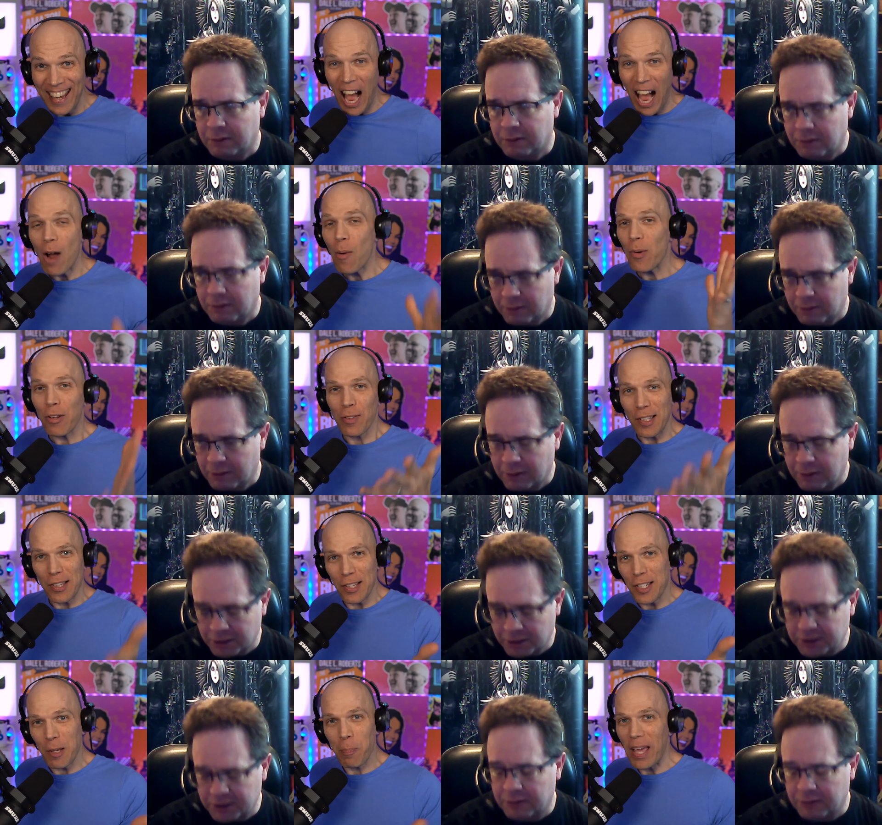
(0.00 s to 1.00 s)
Speaker 1: I would have
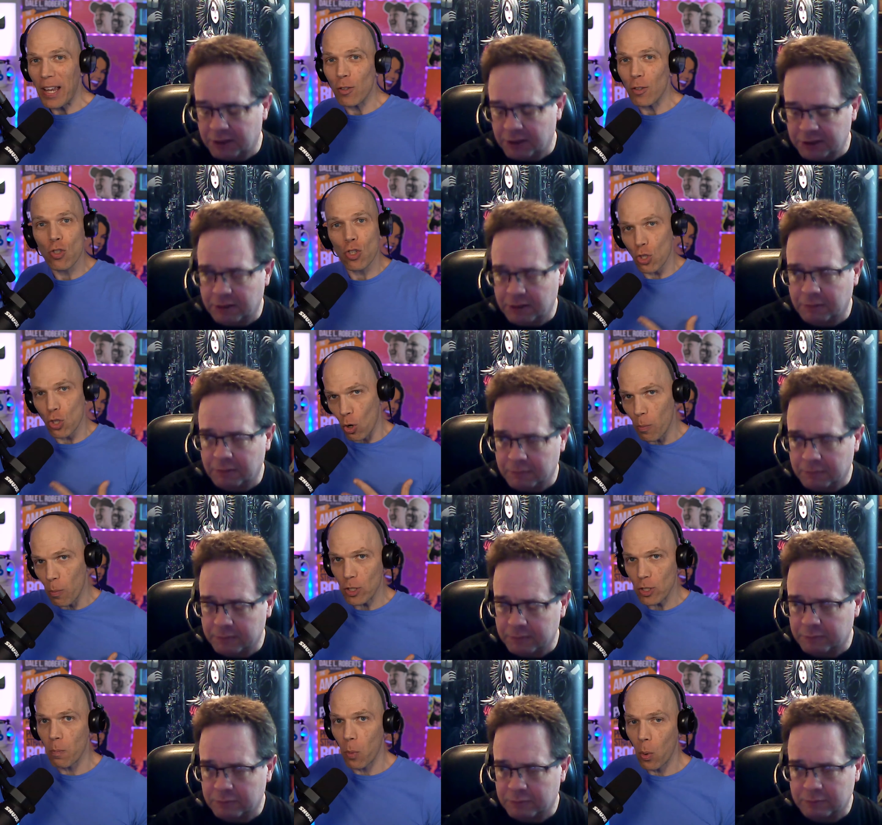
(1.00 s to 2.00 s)
anticipated that's it, that's so it.
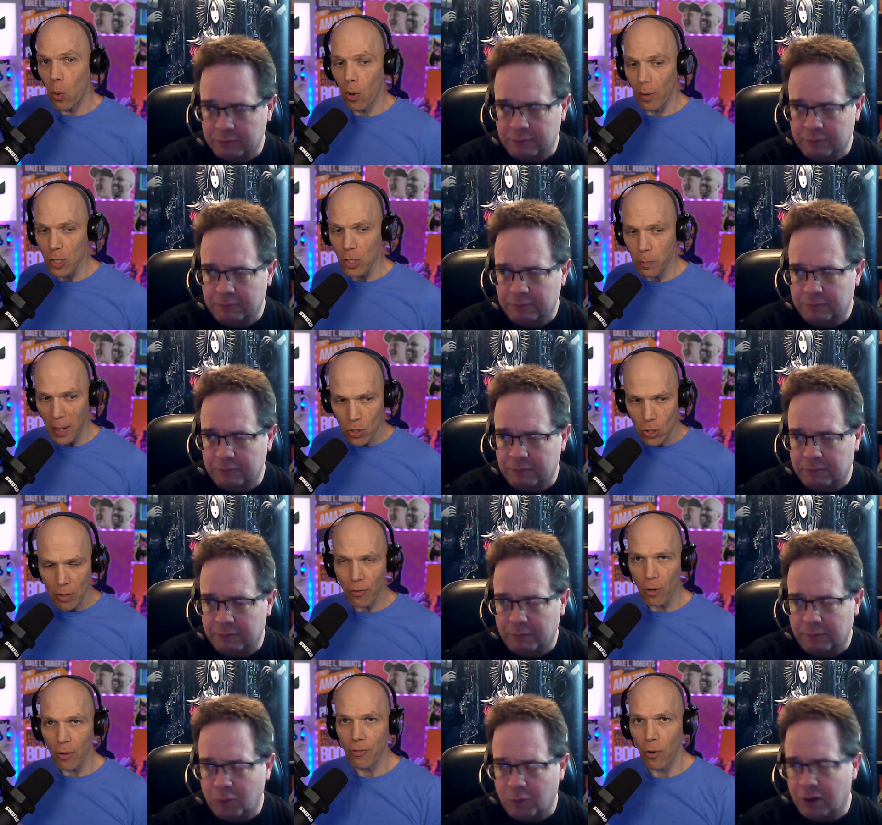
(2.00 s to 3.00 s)
much more, especially
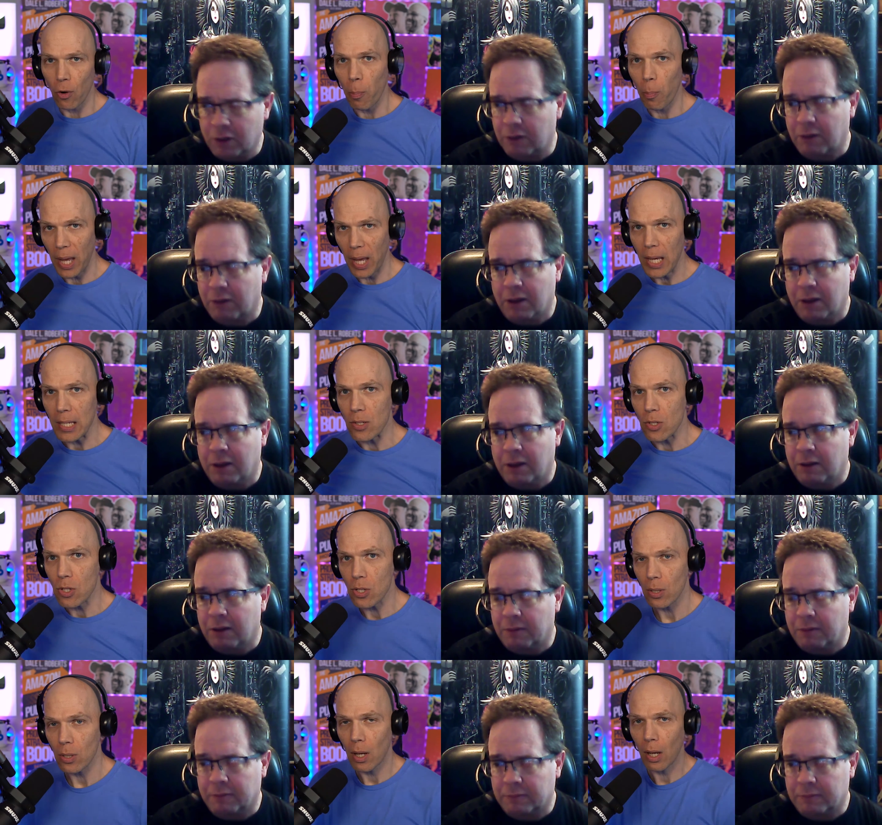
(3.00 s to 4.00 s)
for a full no.
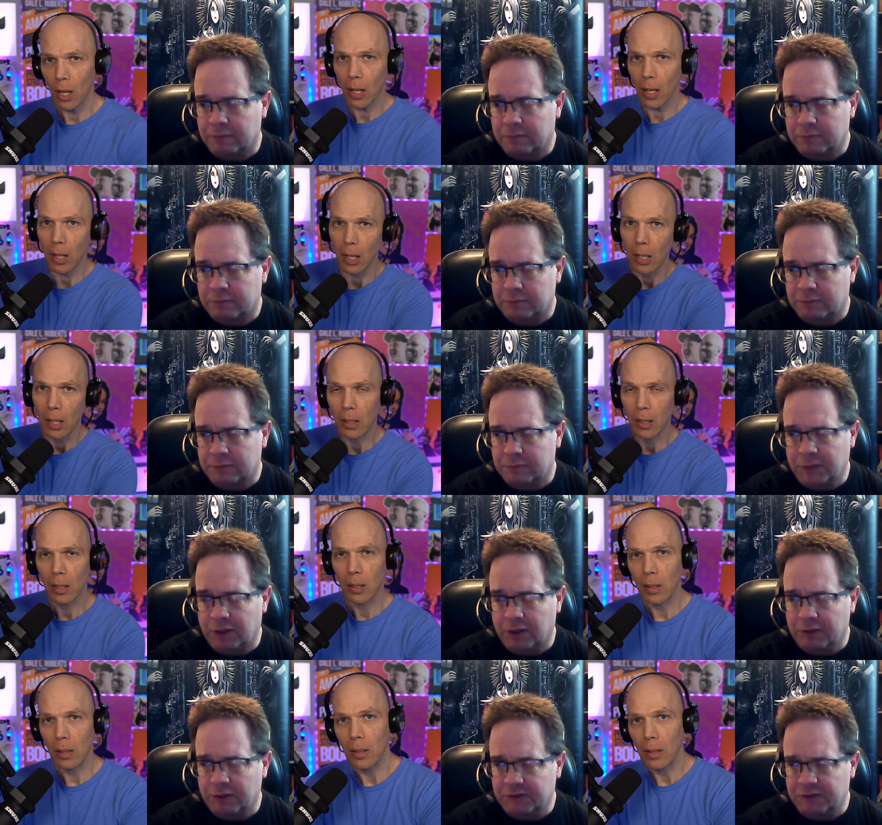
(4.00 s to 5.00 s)
page.
Speaker 2: Huh.
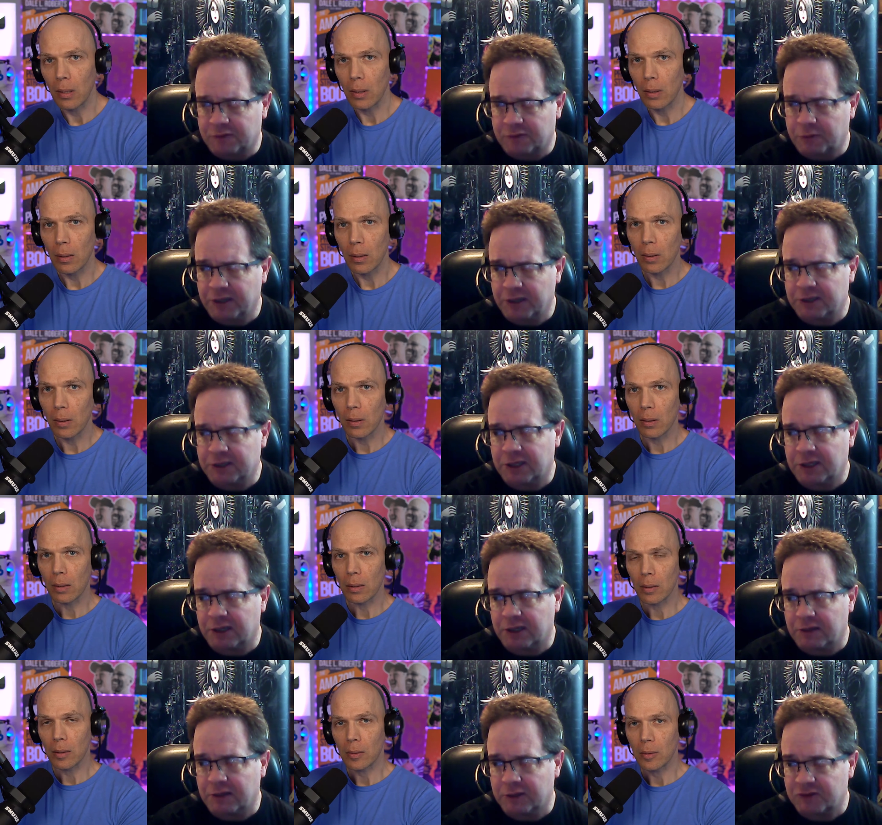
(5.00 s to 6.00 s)
No, it was a full page
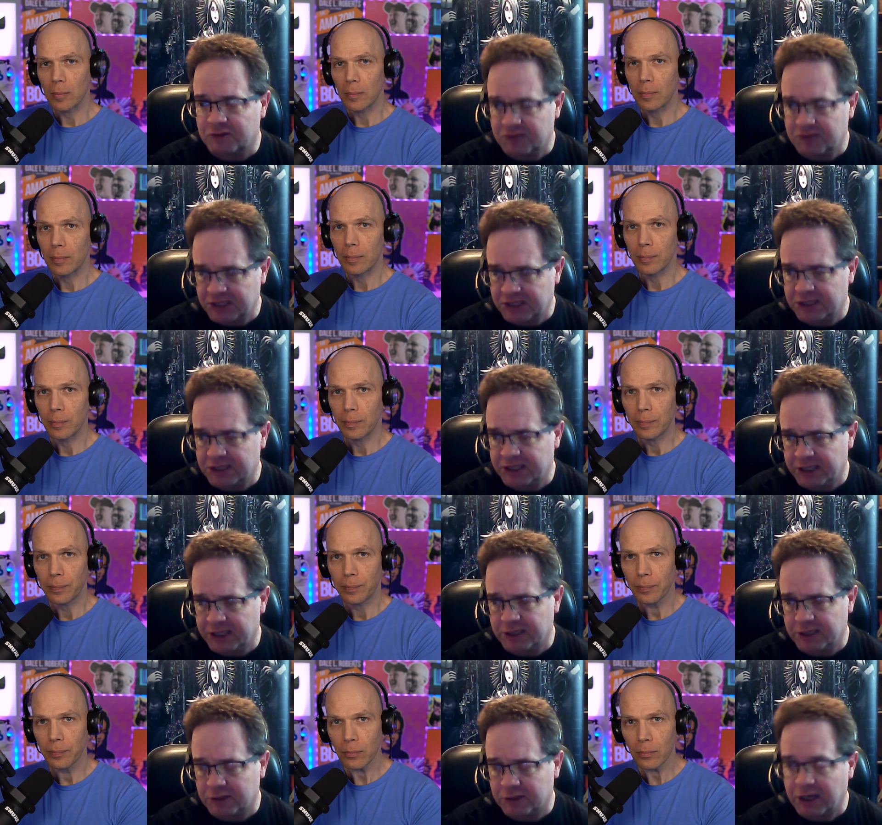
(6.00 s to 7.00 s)
ad, it was for
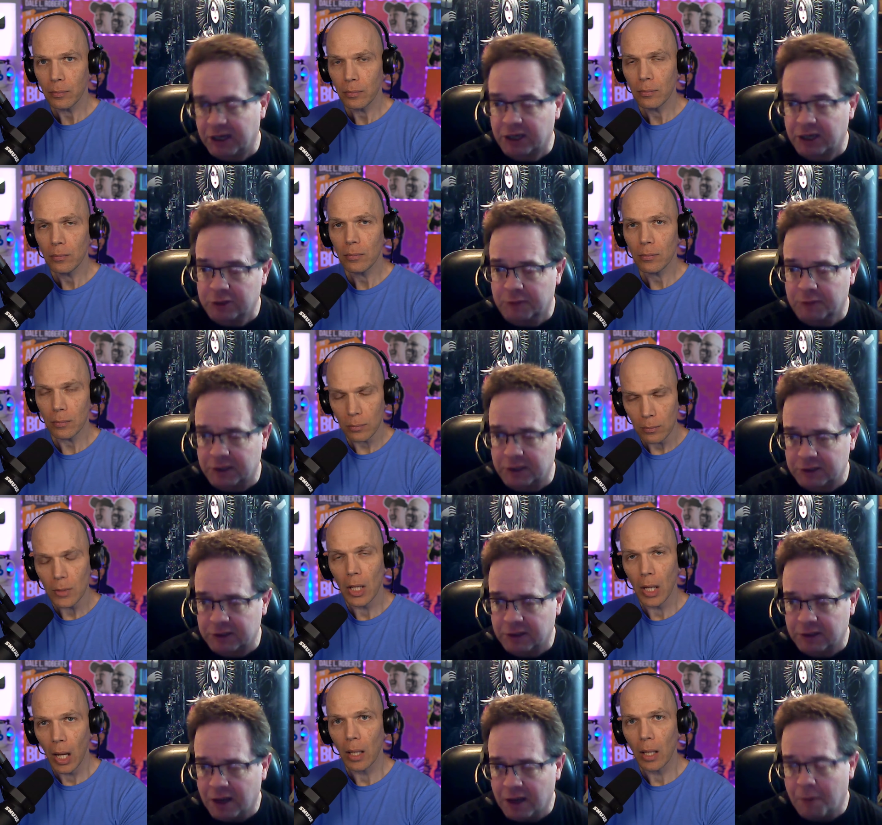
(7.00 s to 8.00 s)
60 days, so I got two
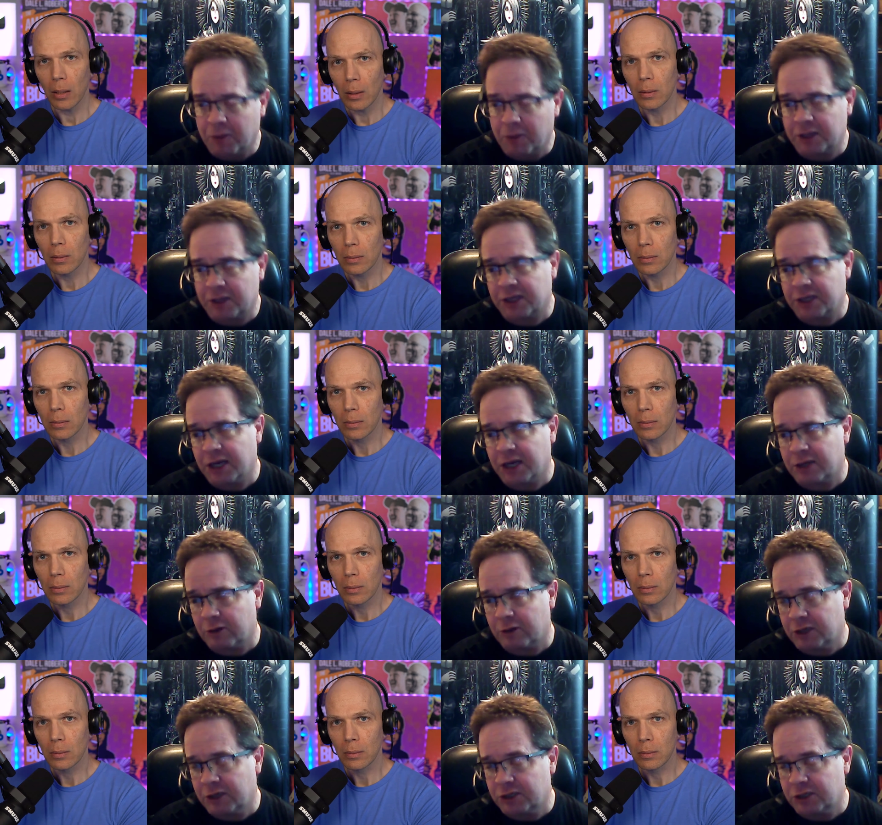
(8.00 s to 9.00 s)
months. Yeah. Plus, I
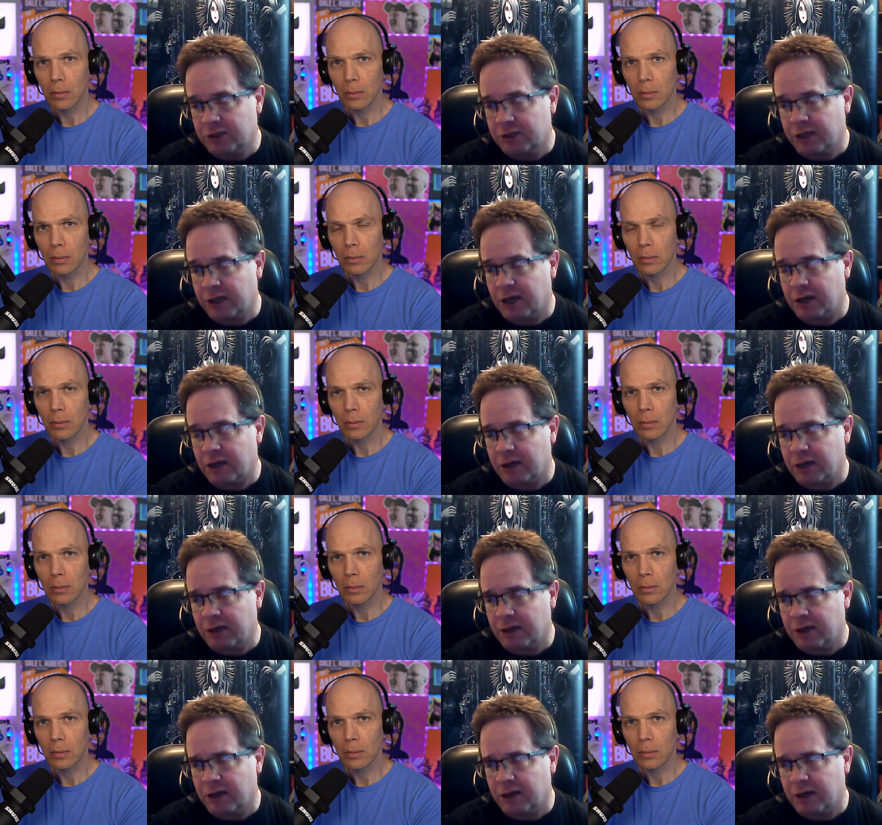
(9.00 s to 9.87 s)
got their digit. They got they